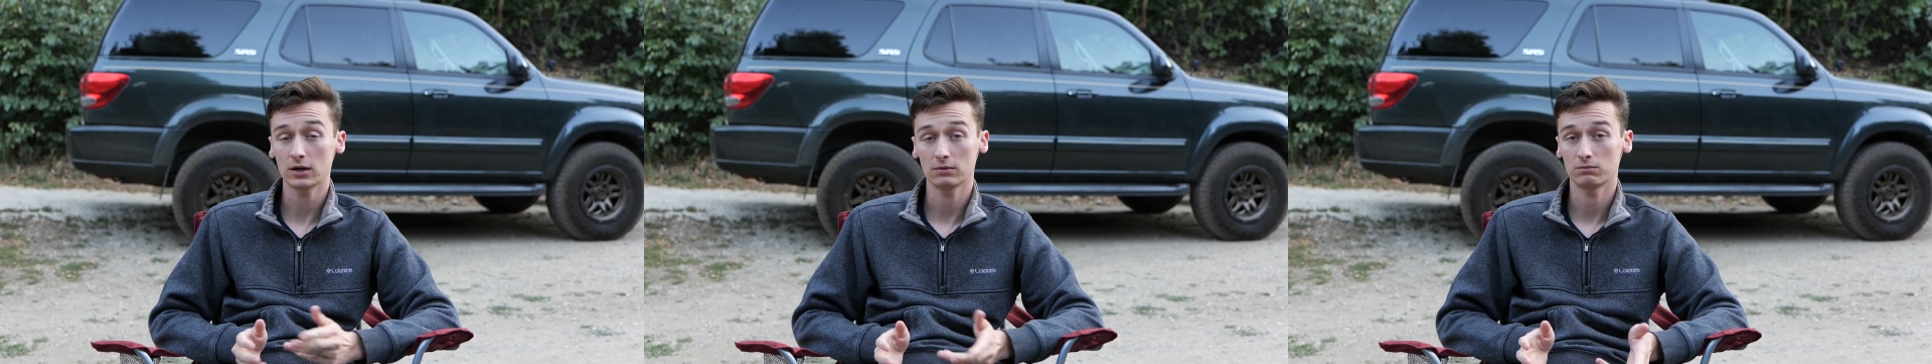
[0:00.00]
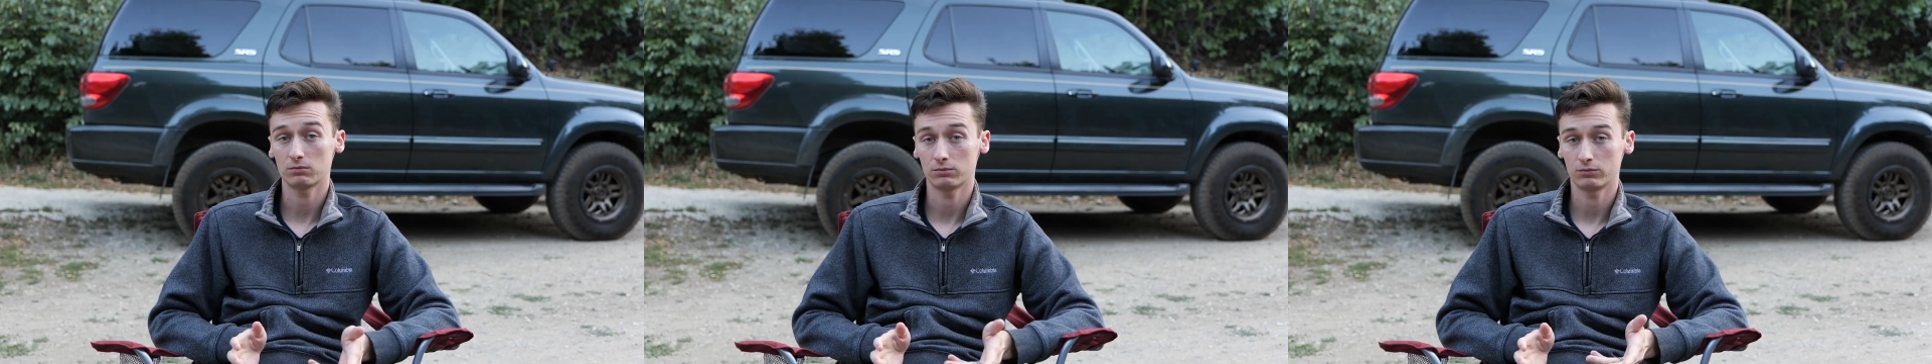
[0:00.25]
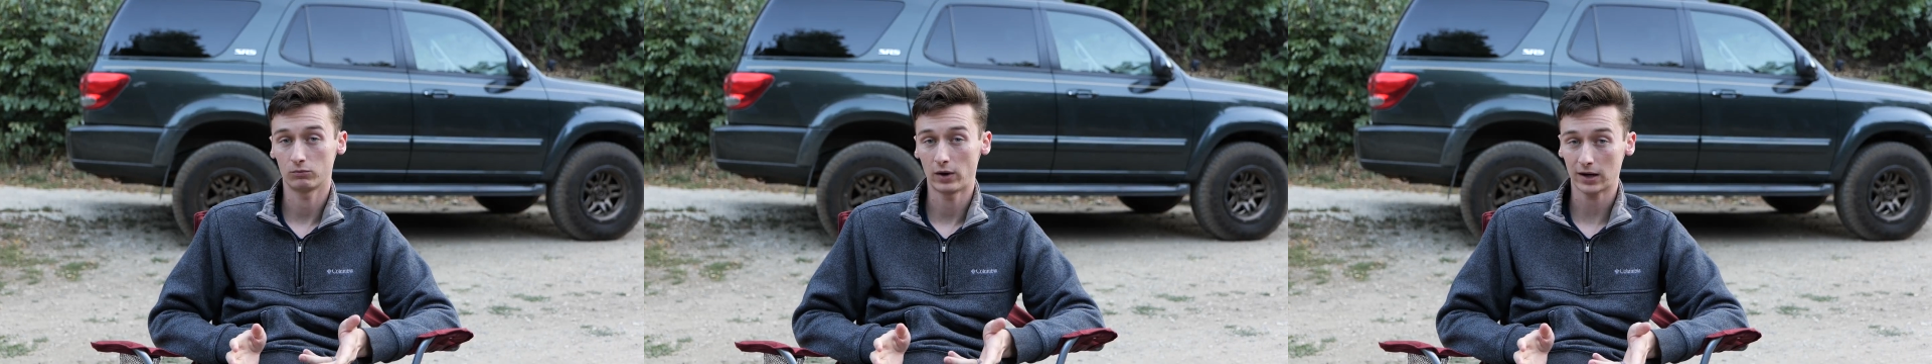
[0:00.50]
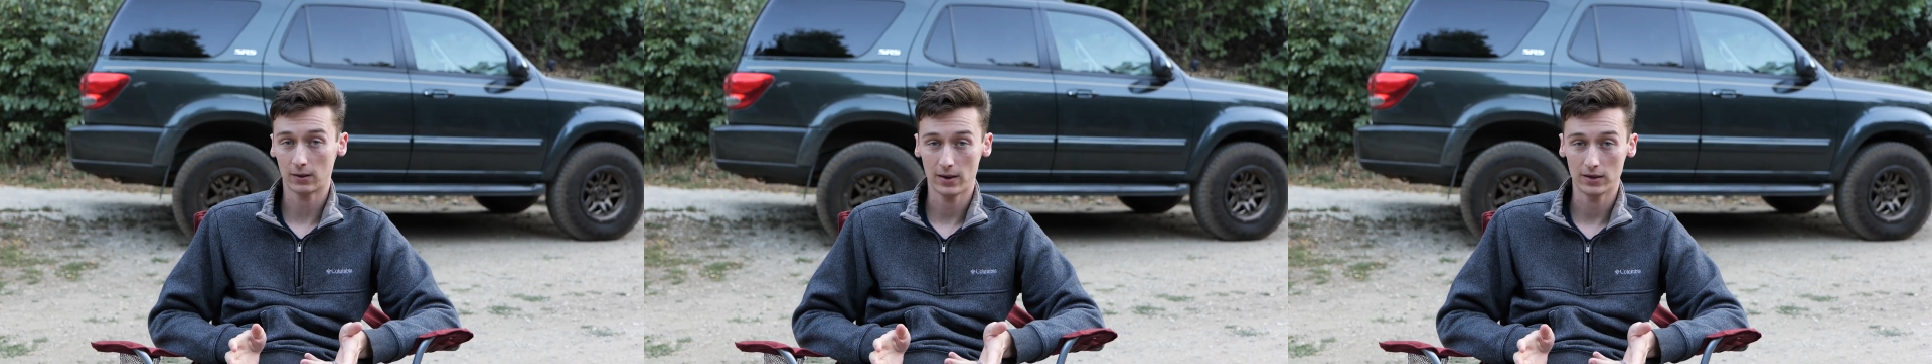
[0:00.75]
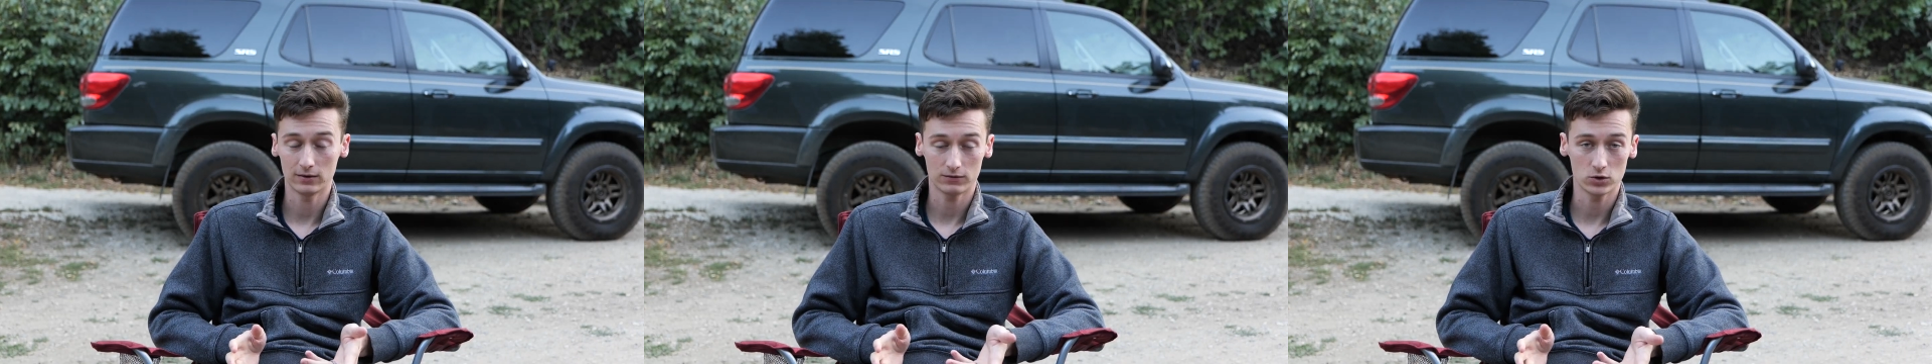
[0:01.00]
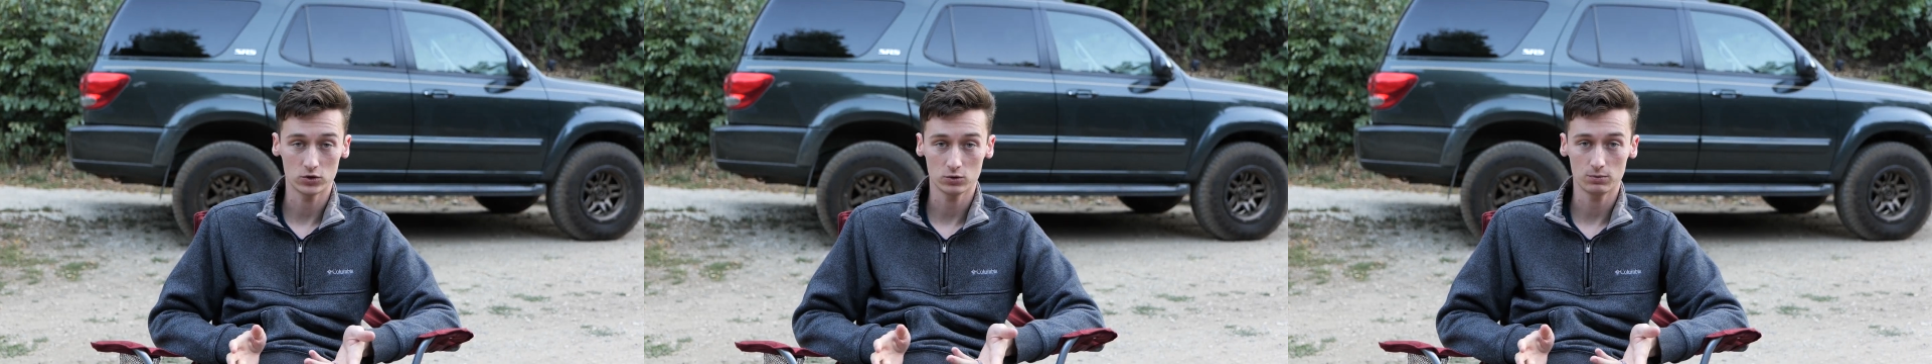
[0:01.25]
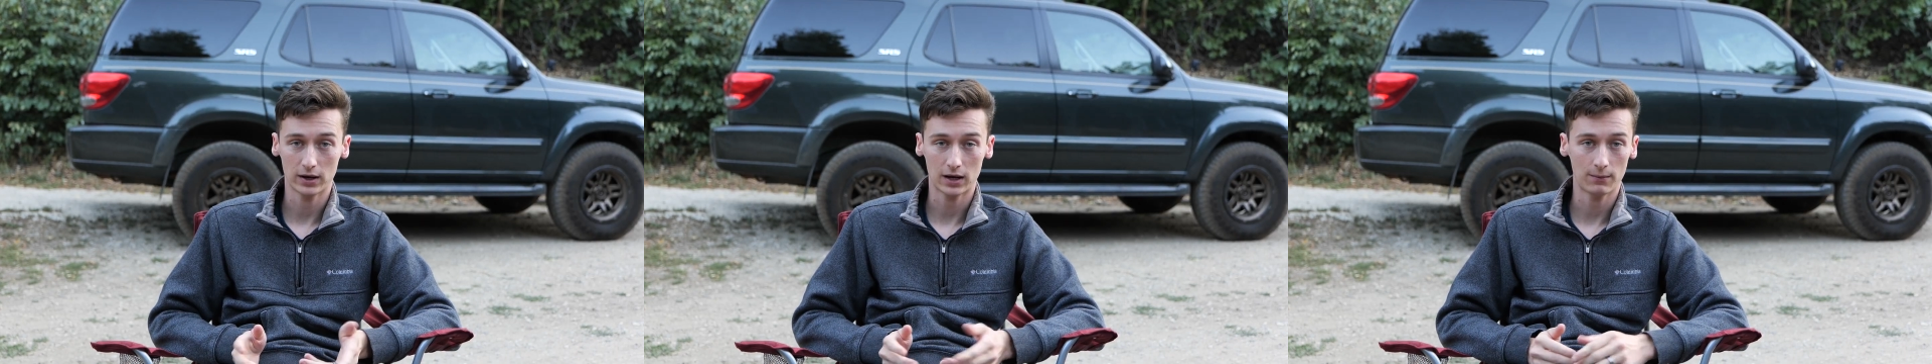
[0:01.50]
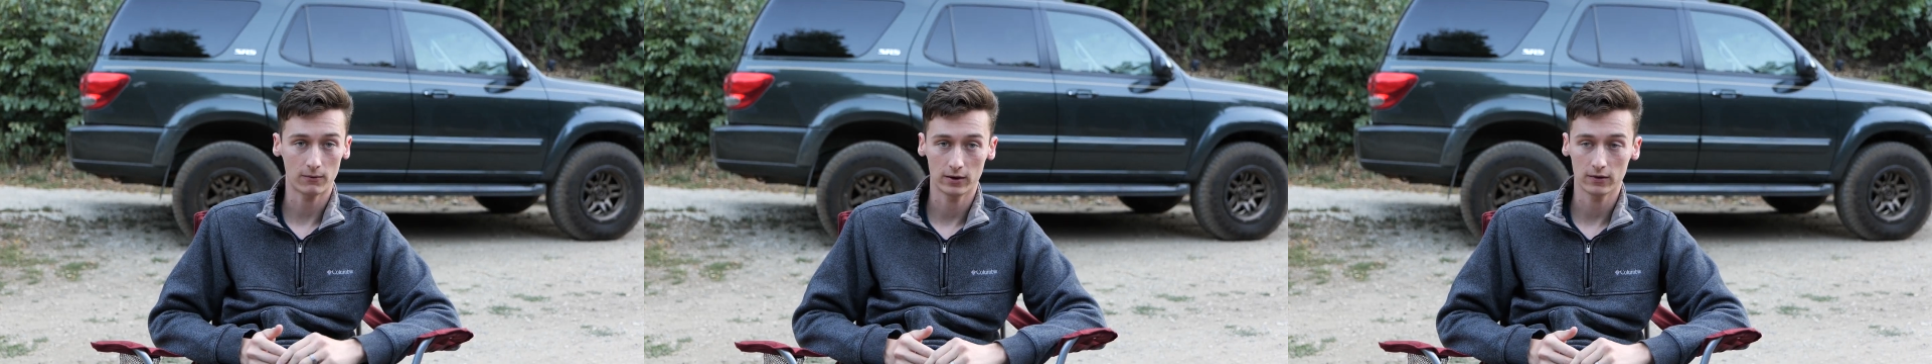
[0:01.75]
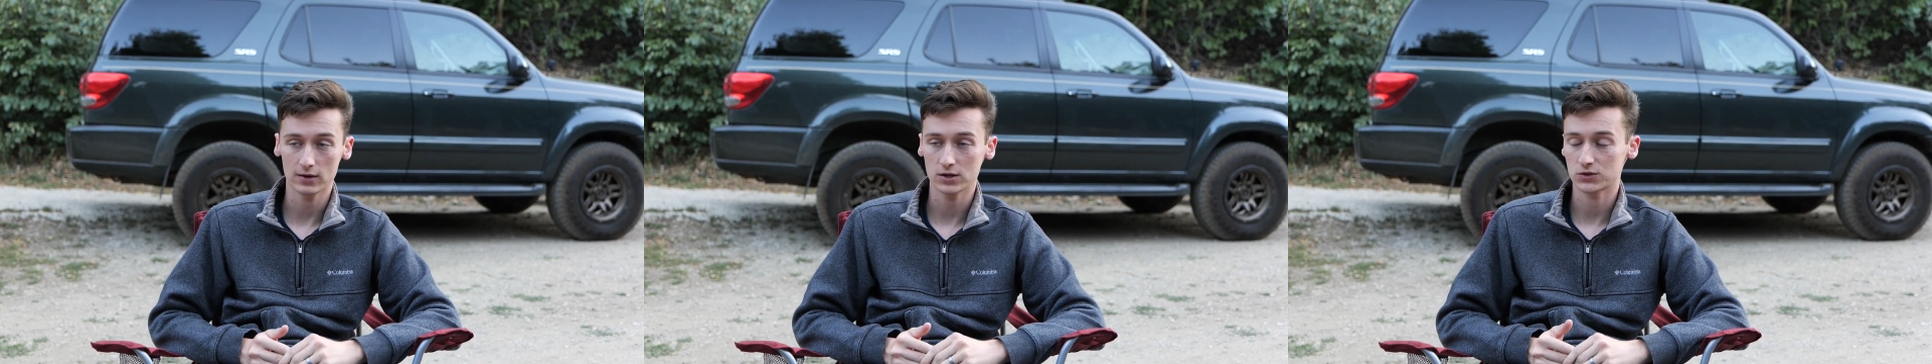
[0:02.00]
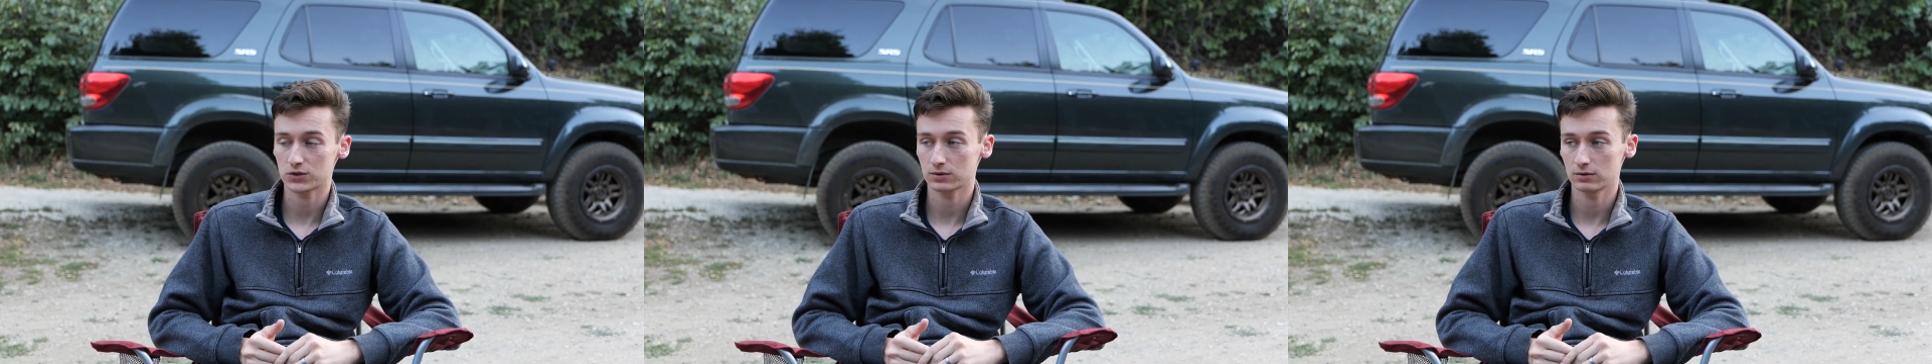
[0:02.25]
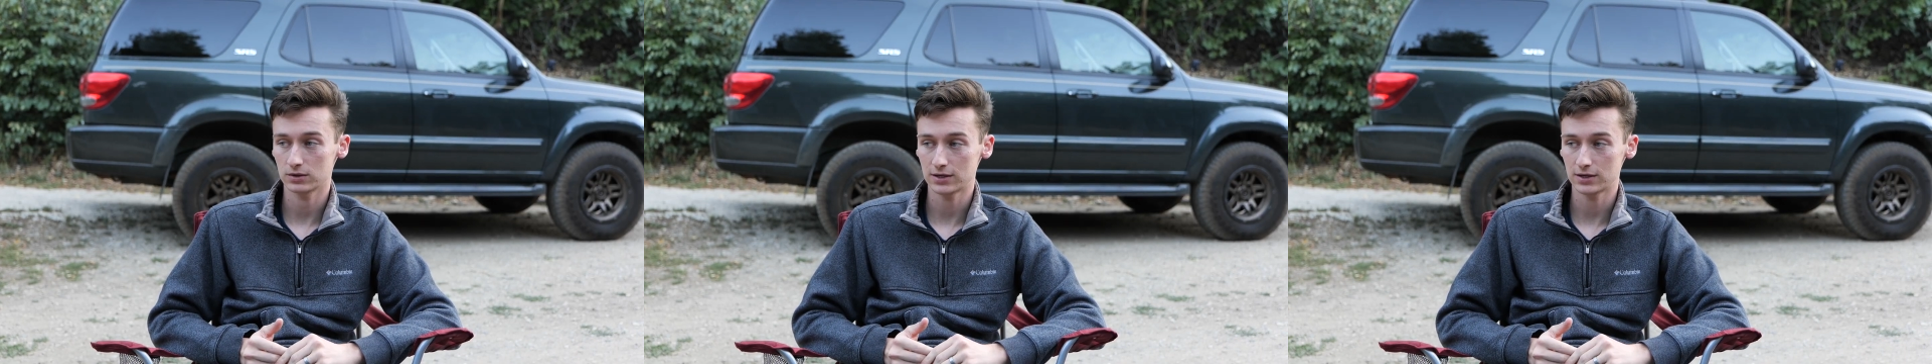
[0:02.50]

gonna recommend if you do pick up one of these,